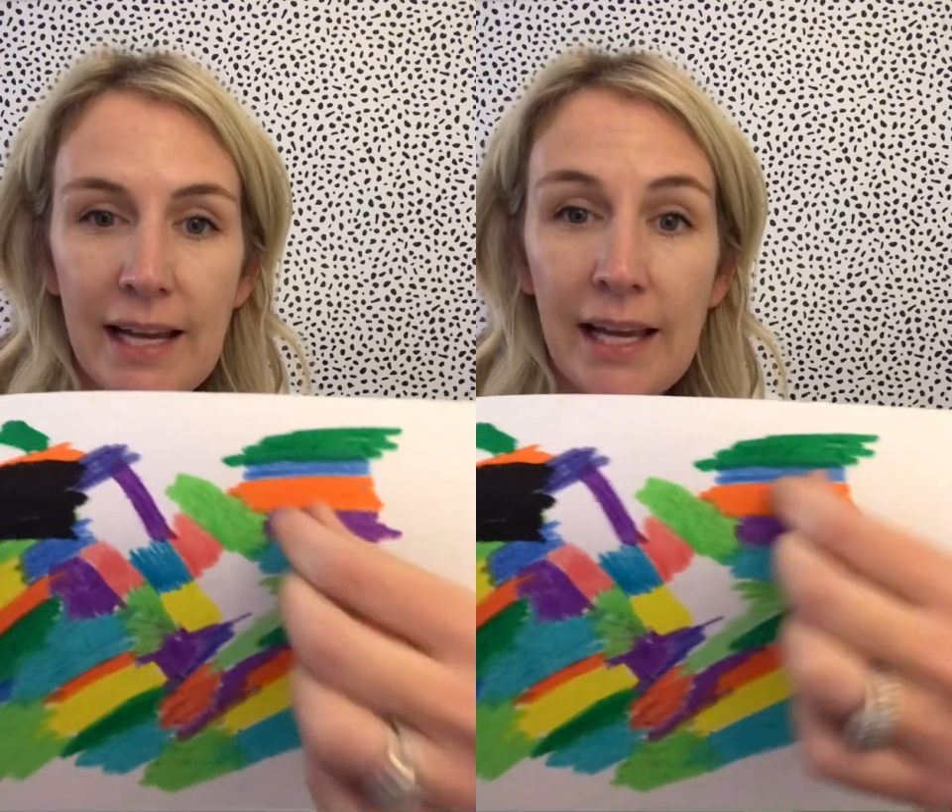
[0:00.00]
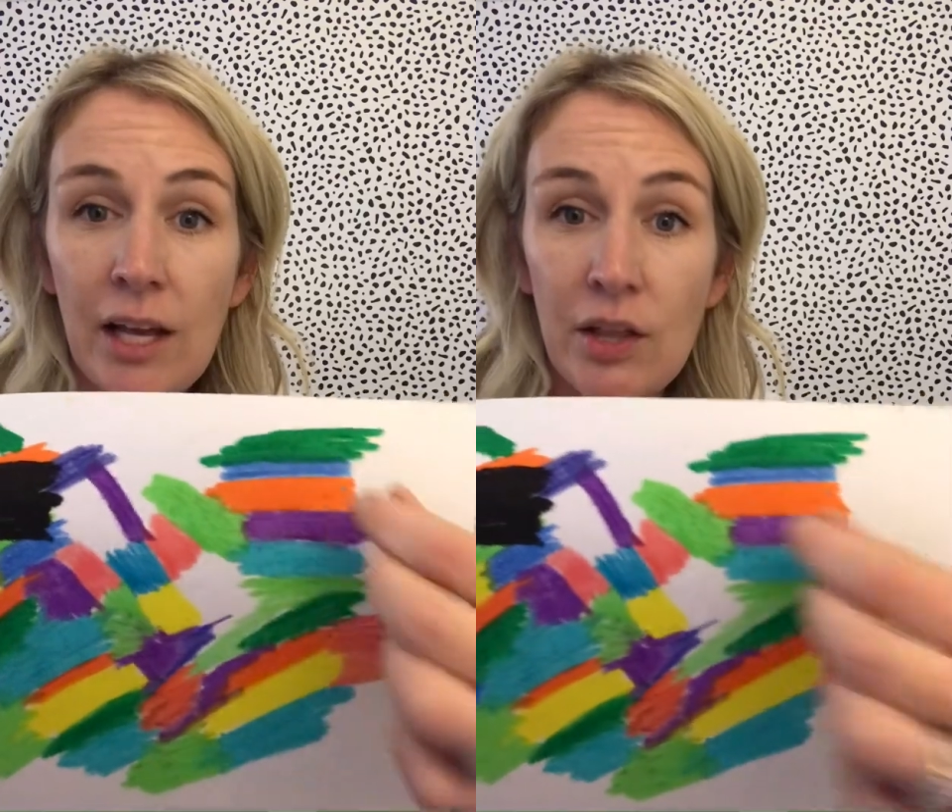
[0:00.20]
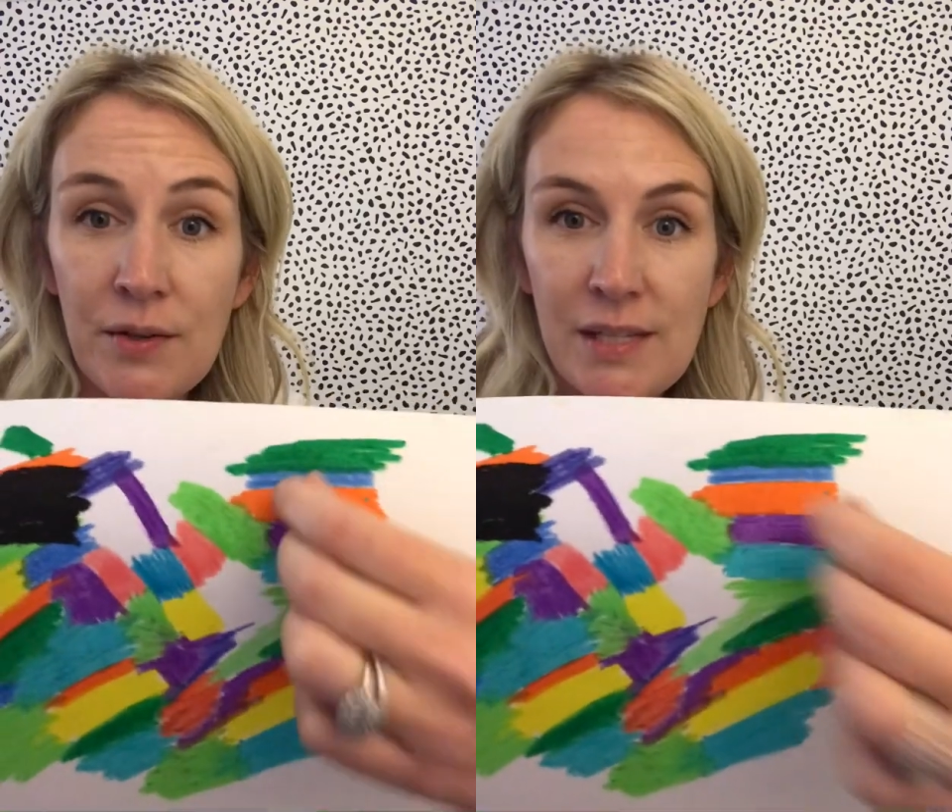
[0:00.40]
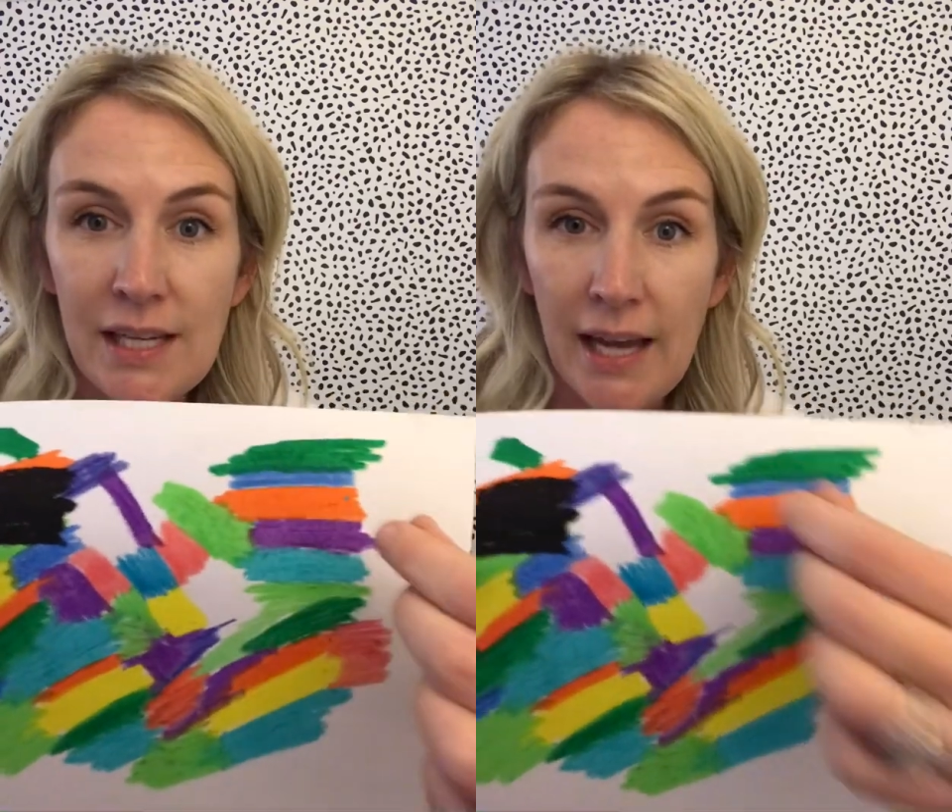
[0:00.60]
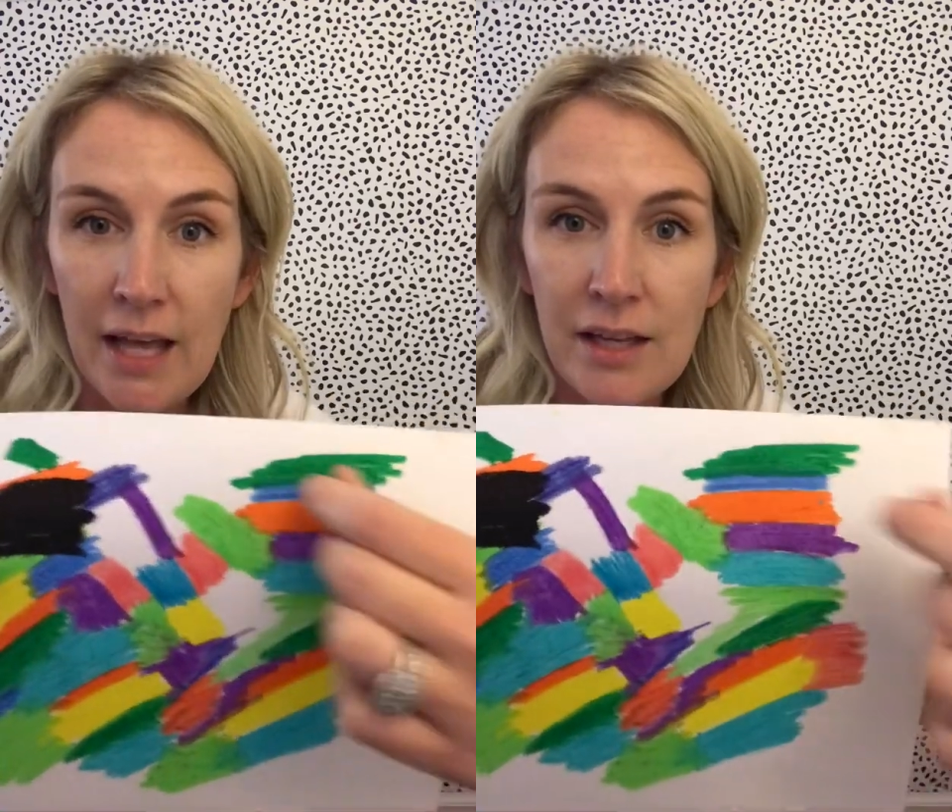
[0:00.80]
thick and close
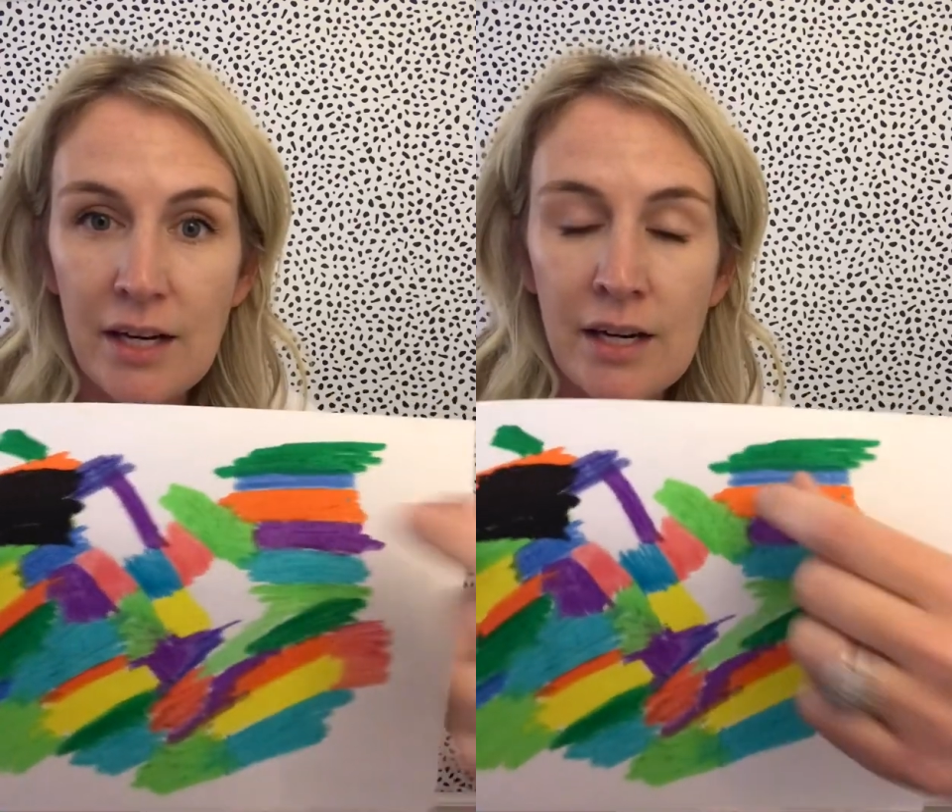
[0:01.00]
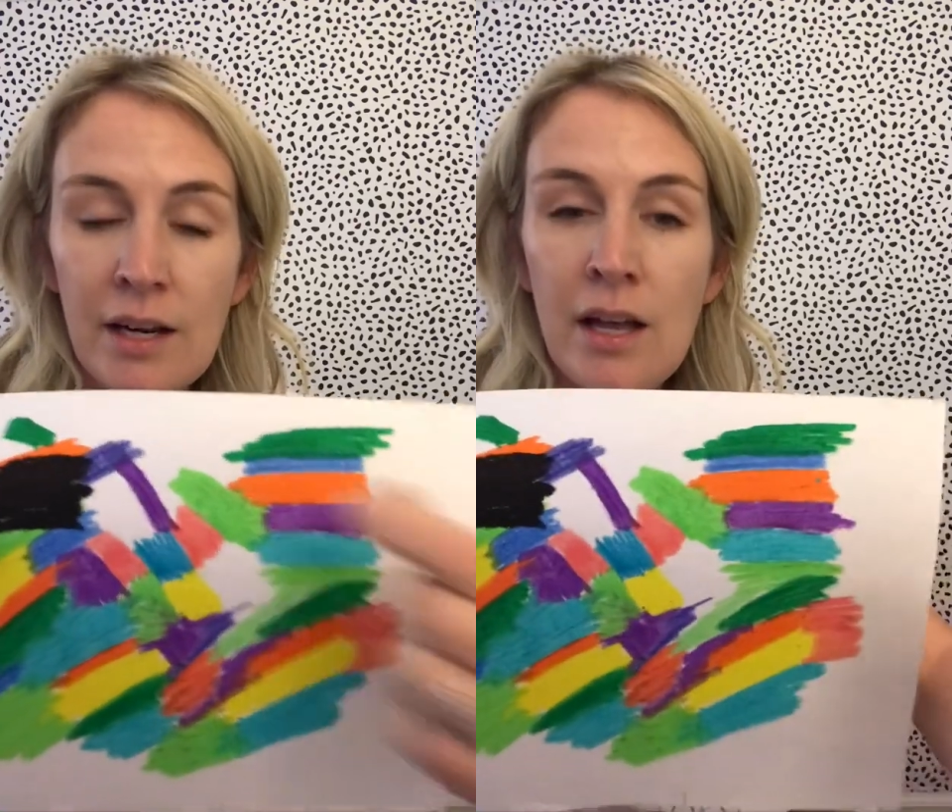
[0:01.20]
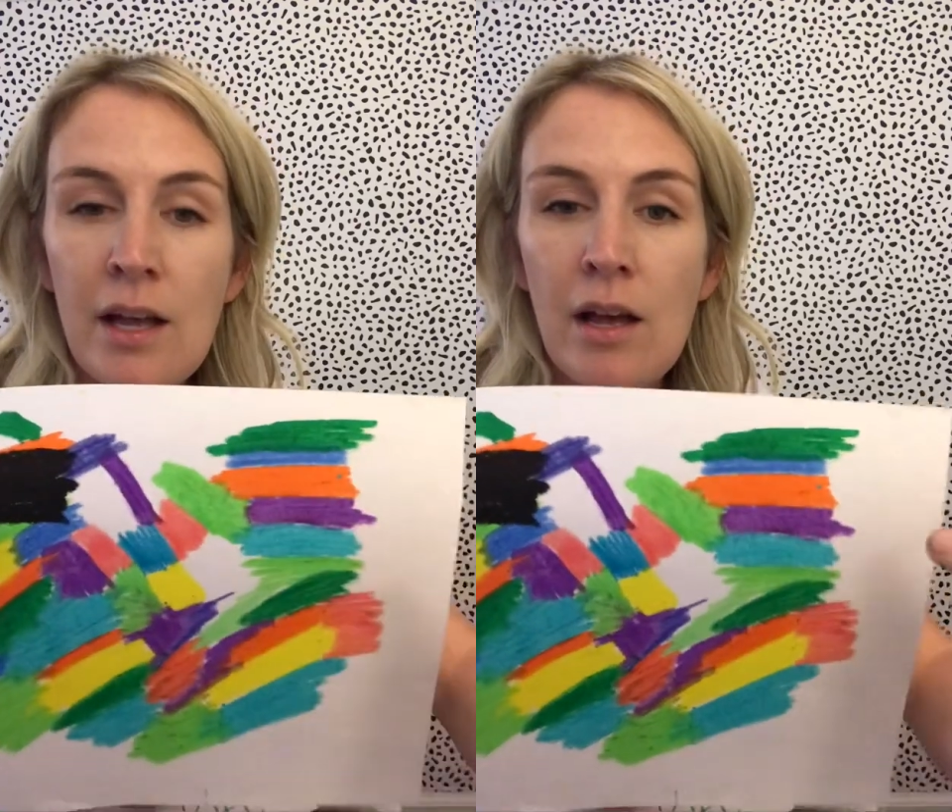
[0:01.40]
together,